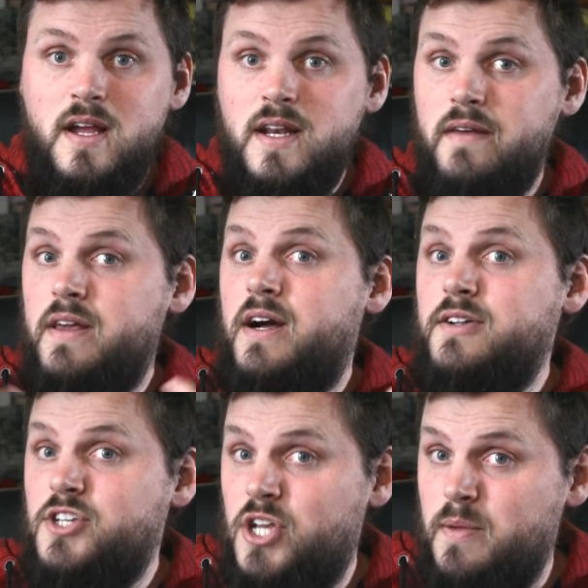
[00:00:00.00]
Now, they are
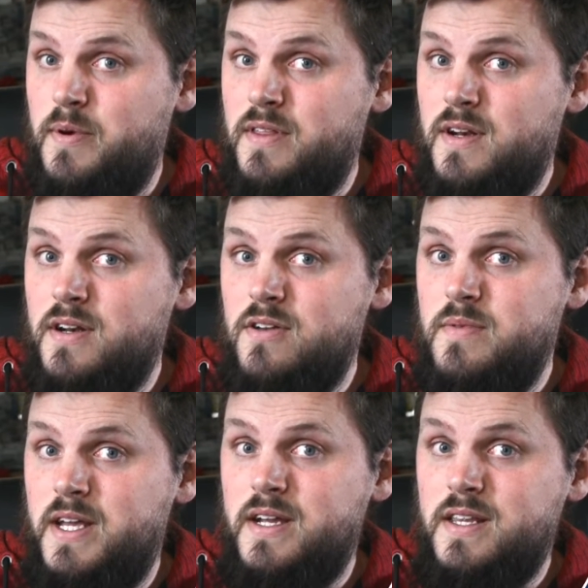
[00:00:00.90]
cheaper than
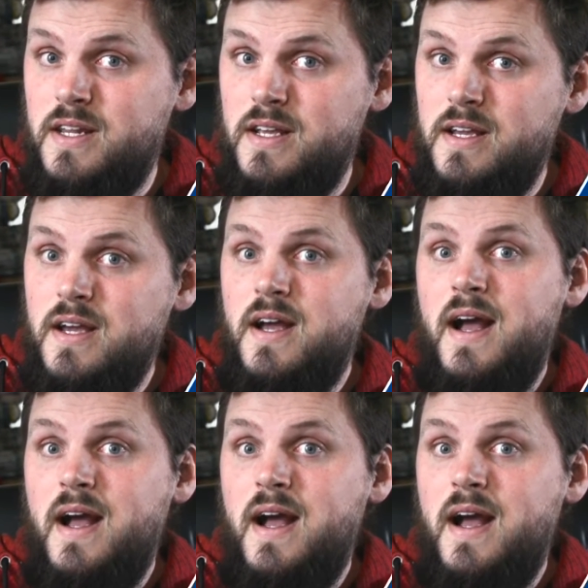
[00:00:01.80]
Adobe XD.